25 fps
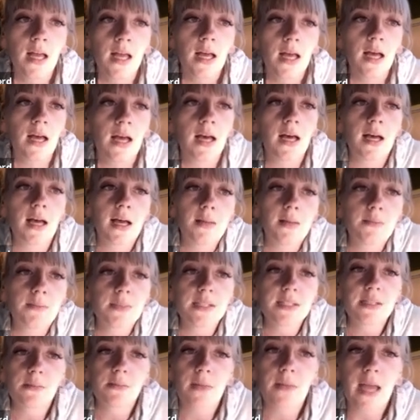
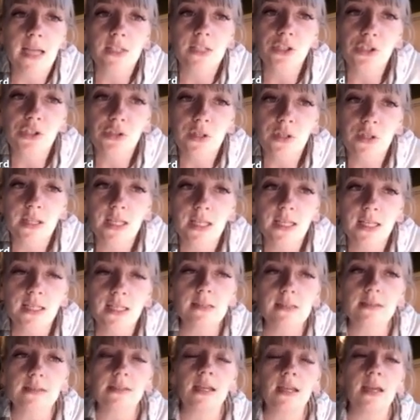Some extra
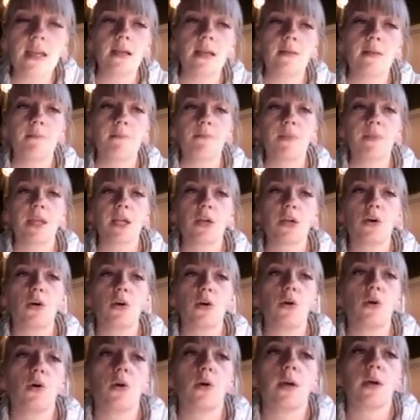things that
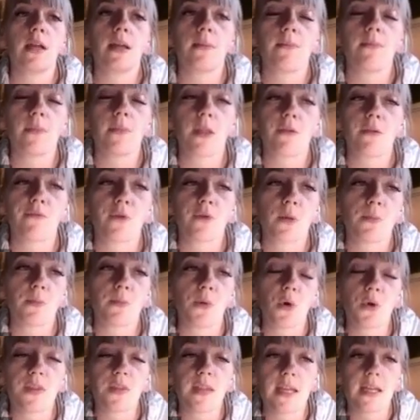go for
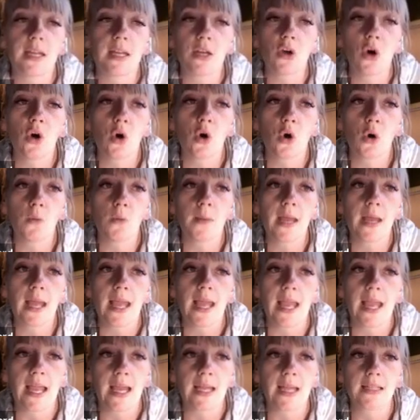both in-home
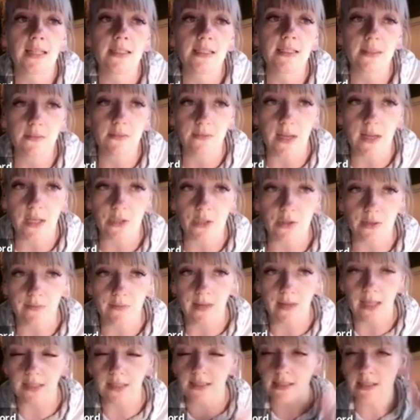and vendor
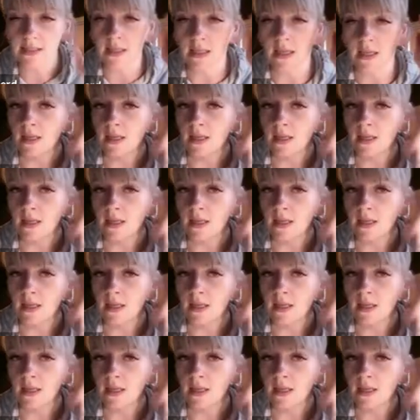events.